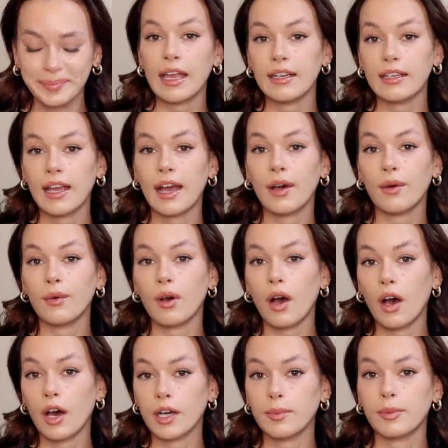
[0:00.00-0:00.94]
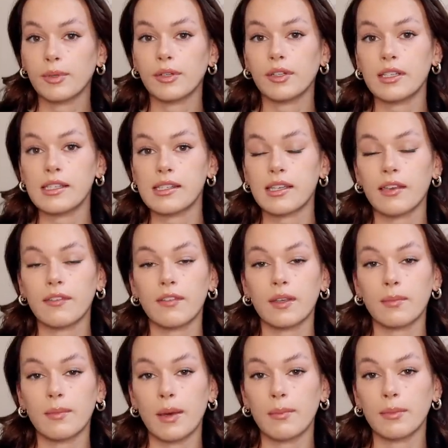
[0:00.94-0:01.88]
And now Audible is
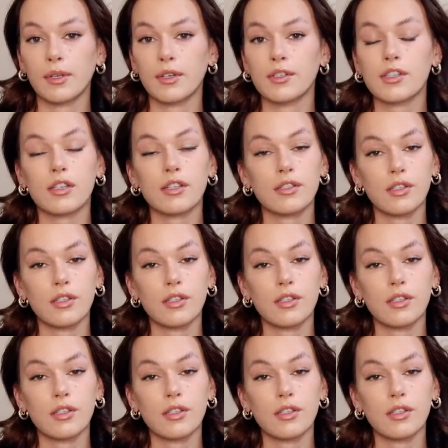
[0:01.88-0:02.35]
giving members